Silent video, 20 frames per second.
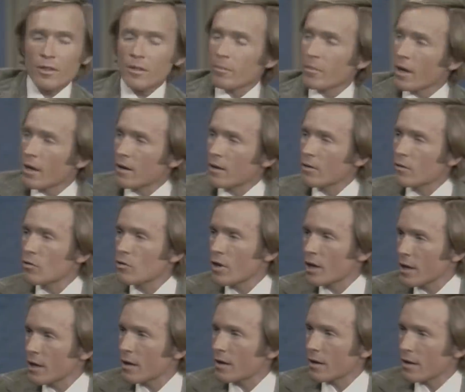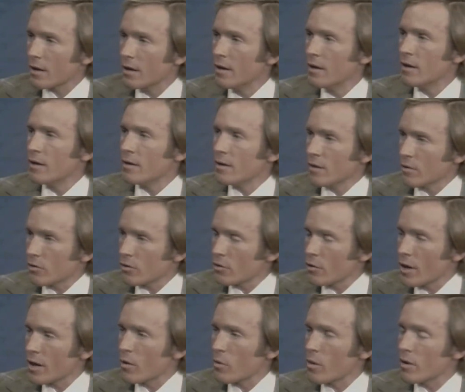of the bed and drink
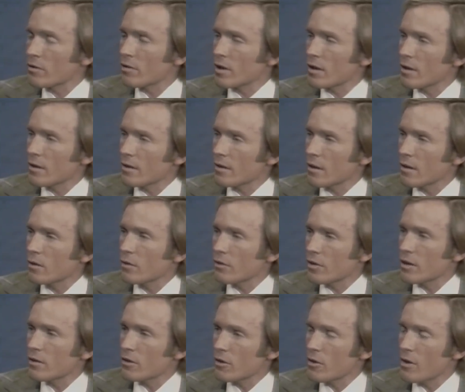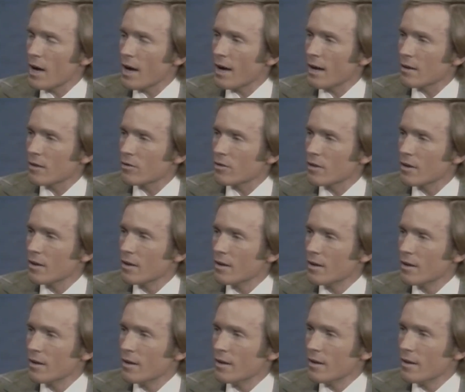straight whiskey until you see two hats.
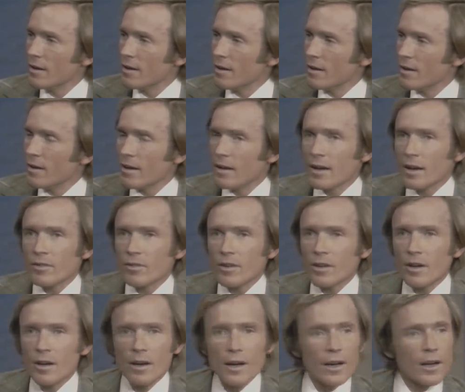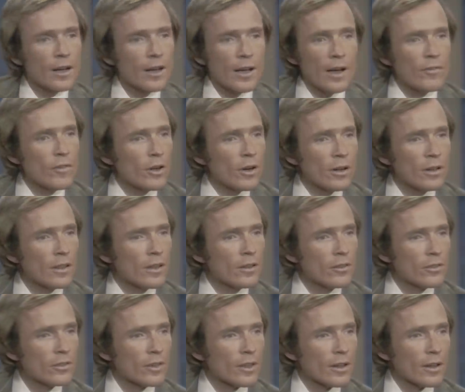Has, uh, have you heard
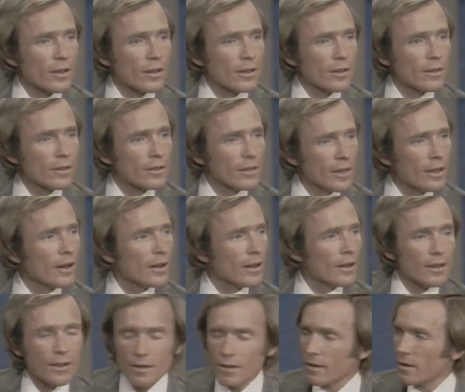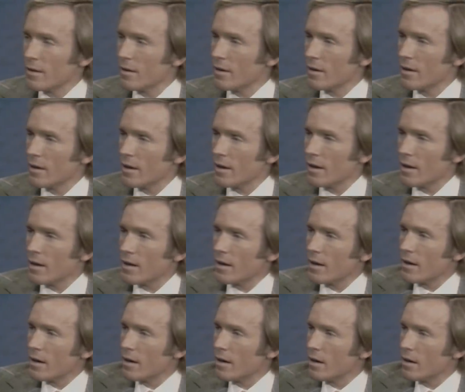this? Uh, yeah. No, you know, liquor
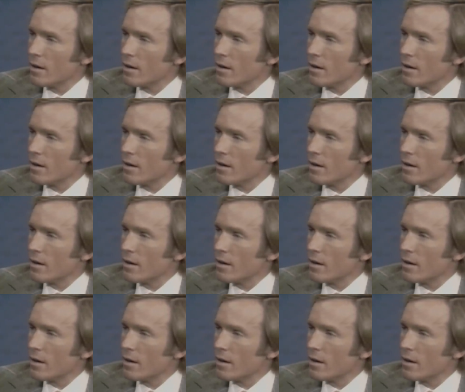is bad